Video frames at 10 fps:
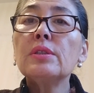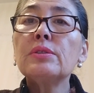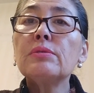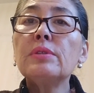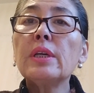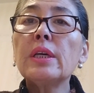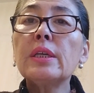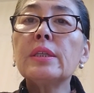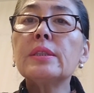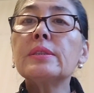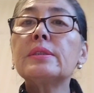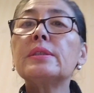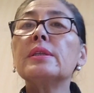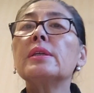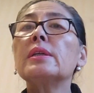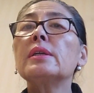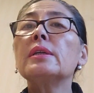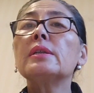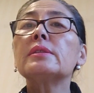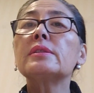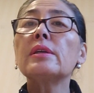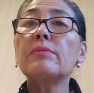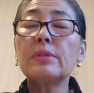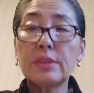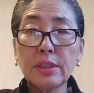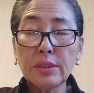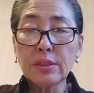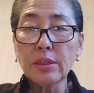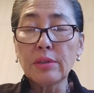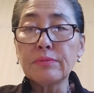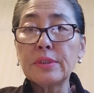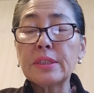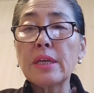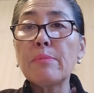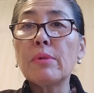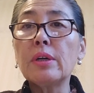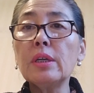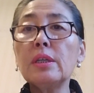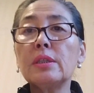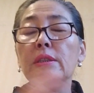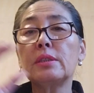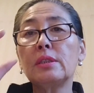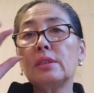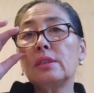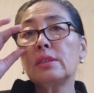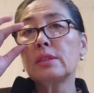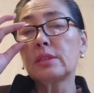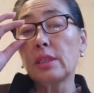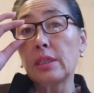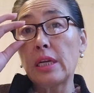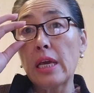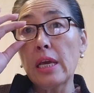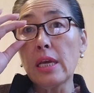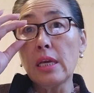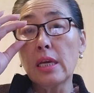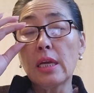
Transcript: Today is uh, 17th of December, Sunday.